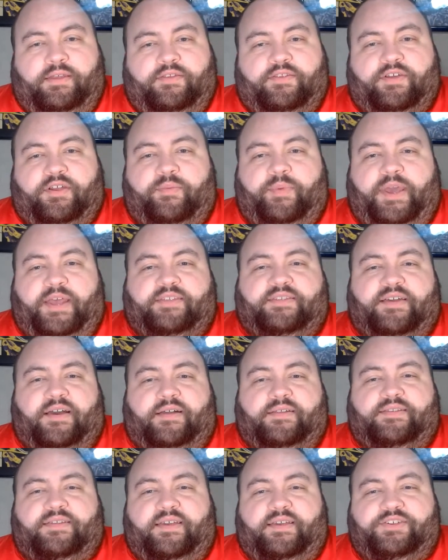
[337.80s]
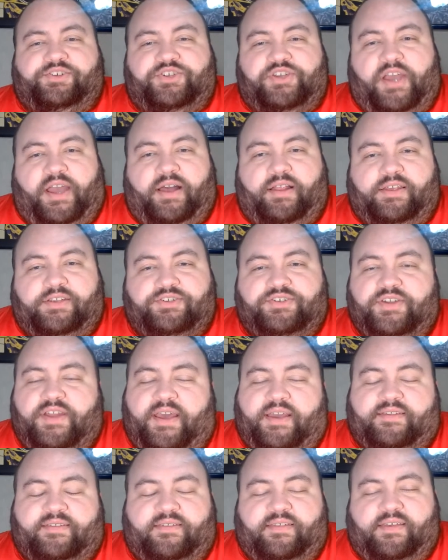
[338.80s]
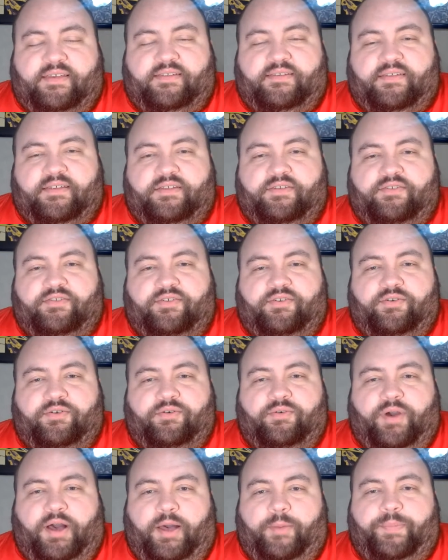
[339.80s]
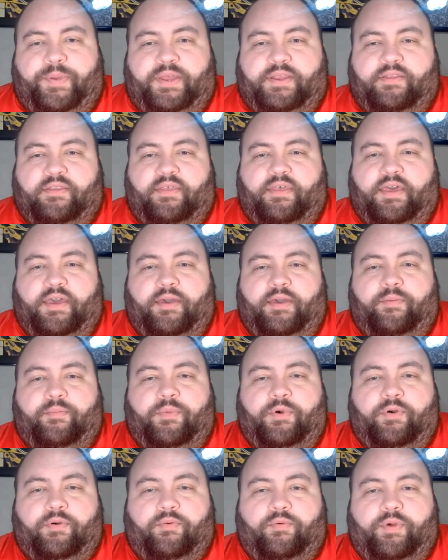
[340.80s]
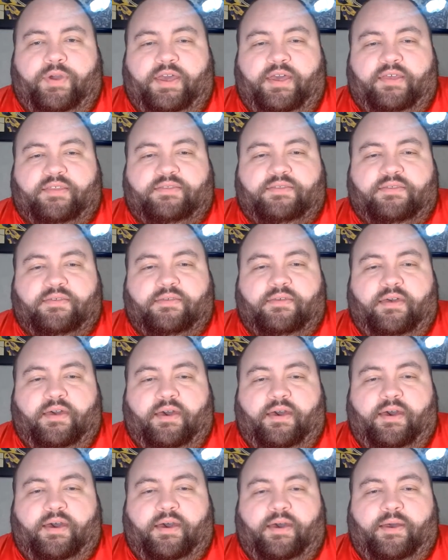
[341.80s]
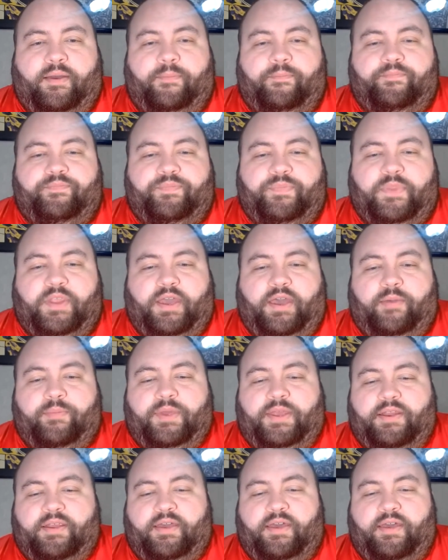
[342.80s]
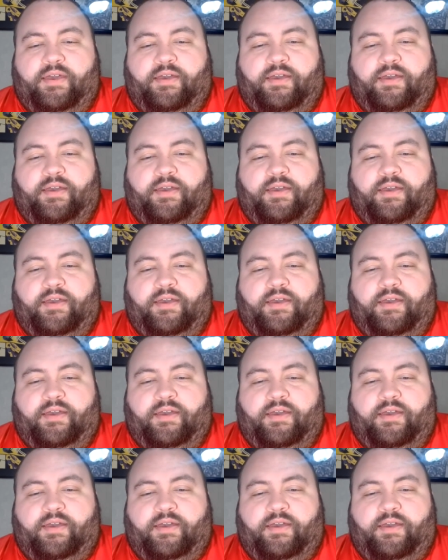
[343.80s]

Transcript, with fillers: it's going to be a daunting challenge next season to upend them with. Uh, I mean,